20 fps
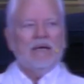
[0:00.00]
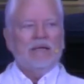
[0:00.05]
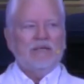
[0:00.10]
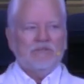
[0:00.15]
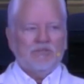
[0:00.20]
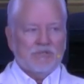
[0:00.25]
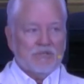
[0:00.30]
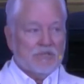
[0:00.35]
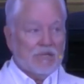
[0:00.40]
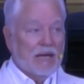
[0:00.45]

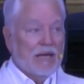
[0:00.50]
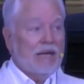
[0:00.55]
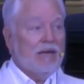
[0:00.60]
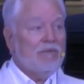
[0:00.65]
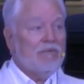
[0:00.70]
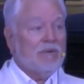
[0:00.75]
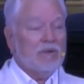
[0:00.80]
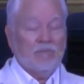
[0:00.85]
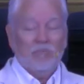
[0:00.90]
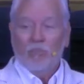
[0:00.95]

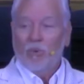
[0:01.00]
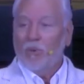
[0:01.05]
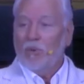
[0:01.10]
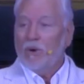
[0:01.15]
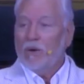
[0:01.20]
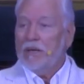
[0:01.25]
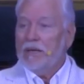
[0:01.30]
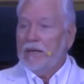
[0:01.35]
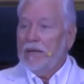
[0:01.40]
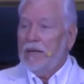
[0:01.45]
saved and
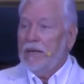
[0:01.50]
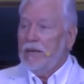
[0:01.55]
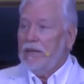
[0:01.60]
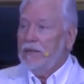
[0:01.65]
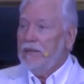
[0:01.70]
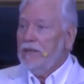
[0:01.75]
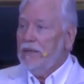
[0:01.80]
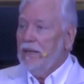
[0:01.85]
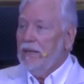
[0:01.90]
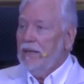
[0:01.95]
born
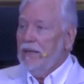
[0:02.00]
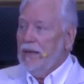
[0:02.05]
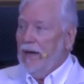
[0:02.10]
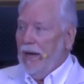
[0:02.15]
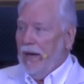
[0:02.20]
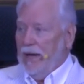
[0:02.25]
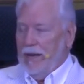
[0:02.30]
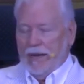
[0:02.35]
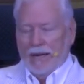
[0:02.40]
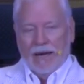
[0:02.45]
again
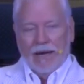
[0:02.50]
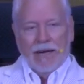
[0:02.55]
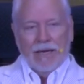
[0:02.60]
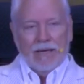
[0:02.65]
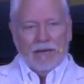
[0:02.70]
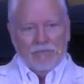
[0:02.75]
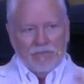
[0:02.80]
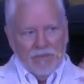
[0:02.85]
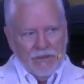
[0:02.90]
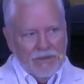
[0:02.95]
and I
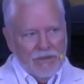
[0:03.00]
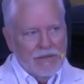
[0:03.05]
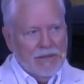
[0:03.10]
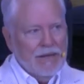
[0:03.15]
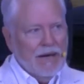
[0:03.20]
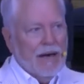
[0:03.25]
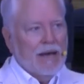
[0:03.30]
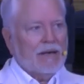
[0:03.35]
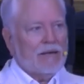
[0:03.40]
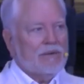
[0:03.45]
am
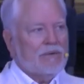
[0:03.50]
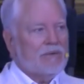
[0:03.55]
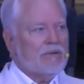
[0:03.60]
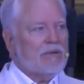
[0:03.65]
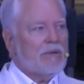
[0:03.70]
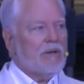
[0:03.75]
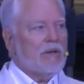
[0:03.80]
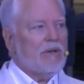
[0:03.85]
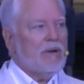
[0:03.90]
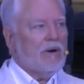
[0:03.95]
not under
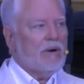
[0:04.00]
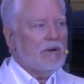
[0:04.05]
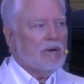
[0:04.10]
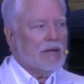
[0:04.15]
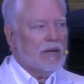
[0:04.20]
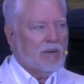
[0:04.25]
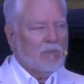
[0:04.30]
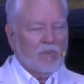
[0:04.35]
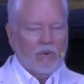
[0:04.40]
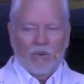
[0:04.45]
the law
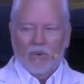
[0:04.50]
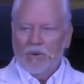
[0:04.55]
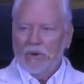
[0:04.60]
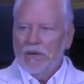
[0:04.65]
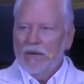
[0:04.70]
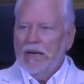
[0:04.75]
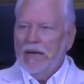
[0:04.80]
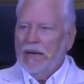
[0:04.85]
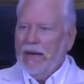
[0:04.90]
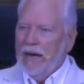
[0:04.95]
anymore?
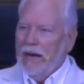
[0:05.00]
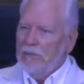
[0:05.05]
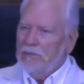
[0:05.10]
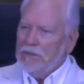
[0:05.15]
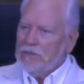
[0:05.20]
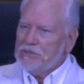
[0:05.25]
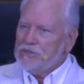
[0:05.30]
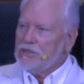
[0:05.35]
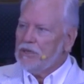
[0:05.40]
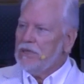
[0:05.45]
How
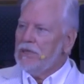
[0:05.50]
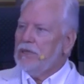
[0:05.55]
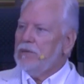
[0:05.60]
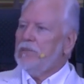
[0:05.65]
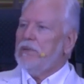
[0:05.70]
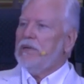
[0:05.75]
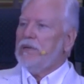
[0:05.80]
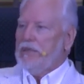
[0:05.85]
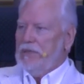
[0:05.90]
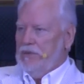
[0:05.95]
much
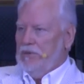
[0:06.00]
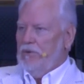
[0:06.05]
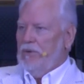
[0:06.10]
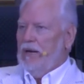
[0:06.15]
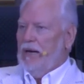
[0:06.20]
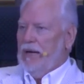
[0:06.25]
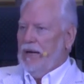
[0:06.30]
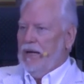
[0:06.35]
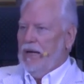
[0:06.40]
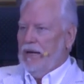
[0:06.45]
liberty do
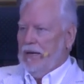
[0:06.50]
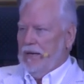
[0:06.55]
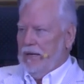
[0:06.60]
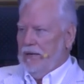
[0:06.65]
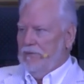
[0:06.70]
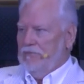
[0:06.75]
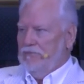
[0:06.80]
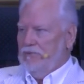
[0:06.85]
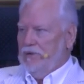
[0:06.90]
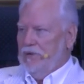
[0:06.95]
I
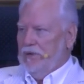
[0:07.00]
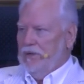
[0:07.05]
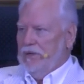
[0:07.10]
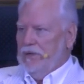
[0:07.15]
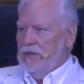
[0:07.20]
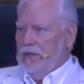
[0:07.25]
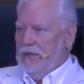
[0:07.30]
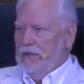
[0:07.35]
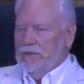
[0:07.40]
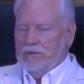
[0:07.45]
have
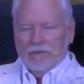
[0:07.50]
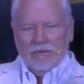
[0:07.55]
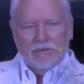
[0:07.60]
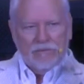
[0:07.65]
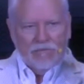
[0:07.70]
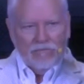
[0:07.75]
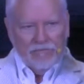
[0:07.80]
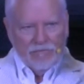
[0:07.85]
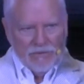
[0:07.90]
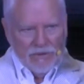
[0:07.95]

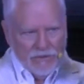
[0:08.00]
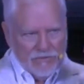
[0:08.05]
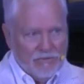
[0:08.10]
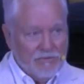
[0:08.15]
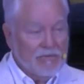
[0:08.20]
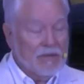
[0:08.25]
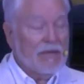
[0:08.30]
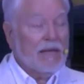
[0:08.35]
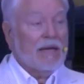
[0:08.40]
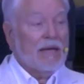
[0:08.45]
in the
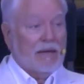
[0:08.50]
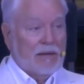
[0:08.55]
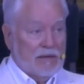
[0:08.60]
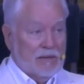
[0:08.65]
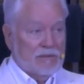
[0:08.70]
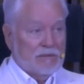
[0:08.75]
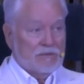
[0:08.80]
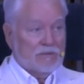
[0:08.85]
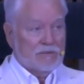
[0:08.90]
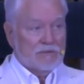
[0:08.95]

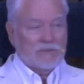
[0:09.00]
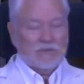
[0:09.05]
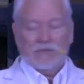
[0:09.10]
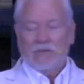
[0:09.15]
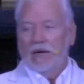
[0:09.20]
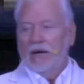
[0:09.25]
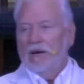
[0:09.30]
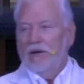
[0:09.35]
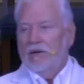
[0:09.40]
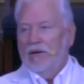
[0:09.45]
things
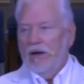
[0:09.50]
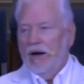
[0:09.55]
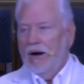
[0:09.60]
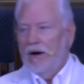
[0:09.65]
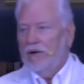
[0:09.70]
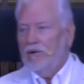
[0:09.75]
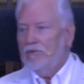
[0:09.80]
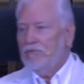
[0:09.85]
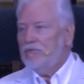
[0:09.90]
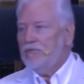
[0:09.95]

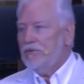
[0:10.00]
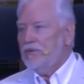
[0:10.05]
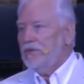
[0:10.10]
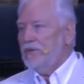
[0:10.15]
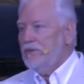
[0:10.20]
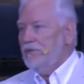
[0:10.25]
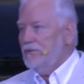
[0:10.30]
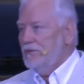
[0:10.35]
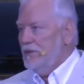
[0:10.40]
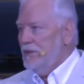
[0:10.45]

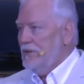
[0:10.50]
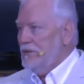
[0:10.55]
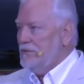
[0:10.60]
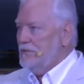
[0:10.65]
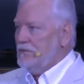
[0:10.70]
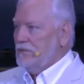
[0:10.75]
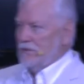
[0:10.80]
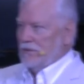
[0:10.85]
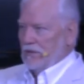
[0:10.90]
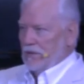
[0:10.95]
of
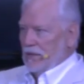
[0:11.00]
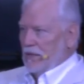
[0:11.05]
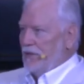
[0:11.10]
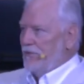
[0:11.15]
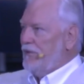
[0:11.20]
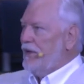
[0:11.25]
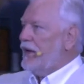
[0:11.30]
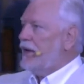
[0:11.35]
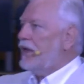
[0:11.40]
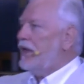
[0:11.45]

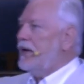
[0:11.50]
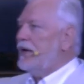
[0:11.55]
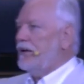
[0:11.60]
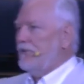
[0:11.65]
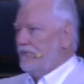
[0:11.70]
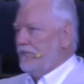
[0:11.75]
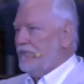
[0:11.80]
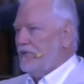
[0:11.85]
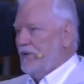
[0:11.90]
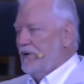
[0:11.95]
living
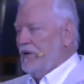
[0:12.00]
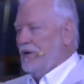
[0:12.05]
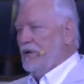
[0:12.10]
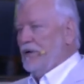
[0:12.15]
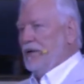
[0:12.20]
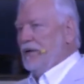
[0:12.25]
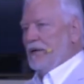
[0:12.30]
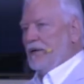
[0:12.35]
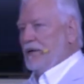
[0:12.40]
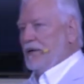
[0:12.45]
life?
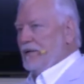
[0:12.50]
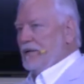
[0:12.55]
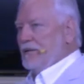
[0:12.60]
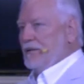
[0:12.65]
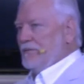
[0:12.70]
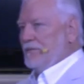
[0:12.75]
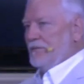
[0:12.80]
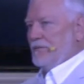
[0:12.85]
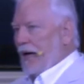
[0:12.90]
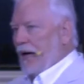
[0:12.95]

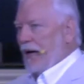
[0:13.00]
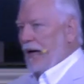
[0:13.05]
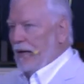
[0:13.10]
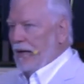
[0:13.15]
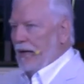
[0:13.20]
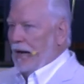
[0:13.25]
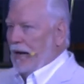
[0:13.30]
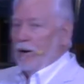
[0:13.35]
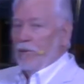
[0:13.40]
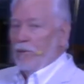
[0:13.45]

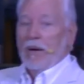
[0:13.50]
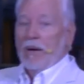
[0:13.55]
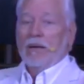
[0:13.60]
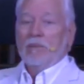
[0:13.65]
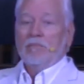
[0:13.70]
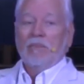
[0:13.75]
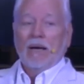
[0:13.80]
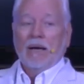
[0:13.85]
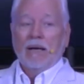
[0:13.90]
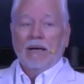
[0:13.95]
How about
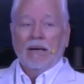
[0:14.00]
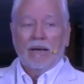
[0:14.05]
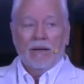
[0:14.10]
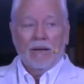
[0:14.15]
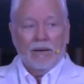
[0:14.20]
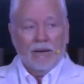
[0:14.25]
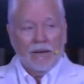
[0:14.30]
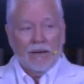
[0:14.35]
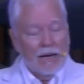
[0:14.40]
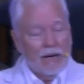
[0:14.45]
my
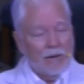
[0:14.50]
hair? How